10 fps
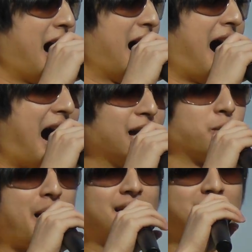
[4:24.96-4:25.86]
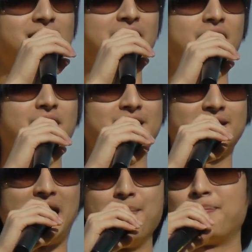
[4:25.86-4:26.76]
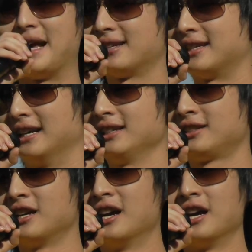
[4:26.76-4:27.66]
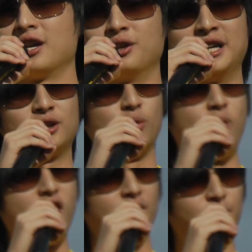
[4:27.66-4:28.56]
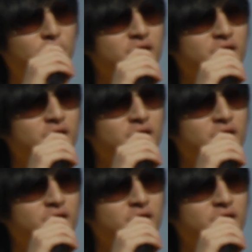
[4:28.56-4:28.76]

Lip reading: hard to access areas. Some places you need to walk on